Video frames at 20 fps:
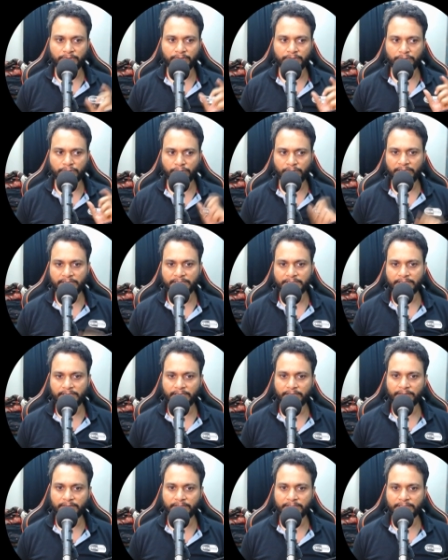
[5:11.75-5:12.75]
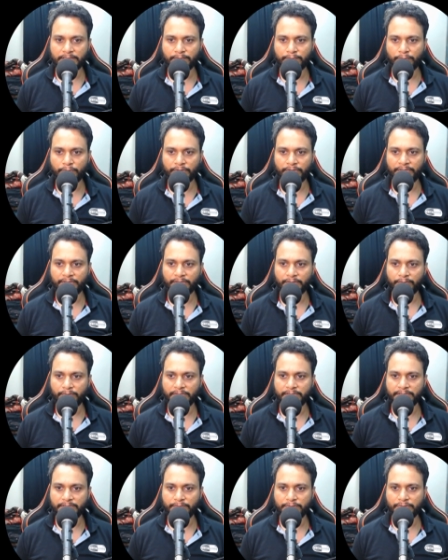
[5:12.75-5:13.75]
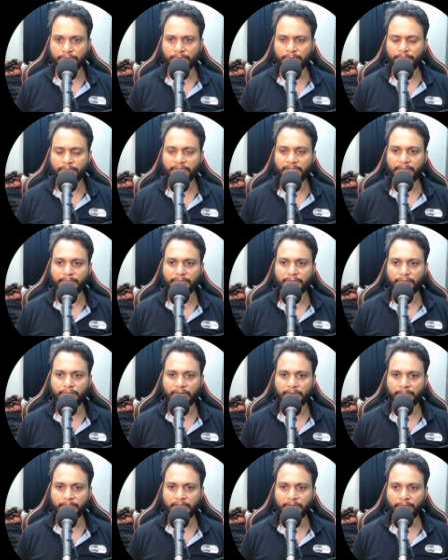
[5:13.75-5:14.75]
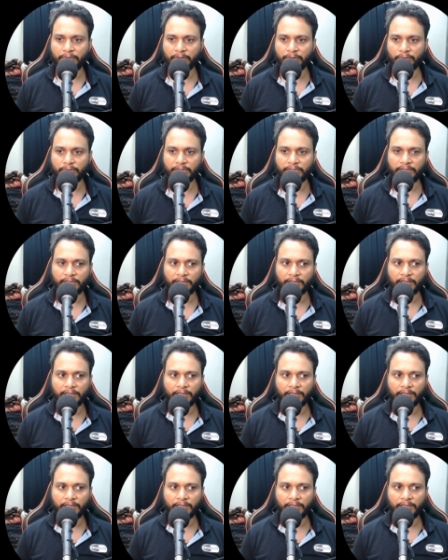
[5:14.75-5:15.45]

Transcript: so let's take these four intervals which will be coming one by one okay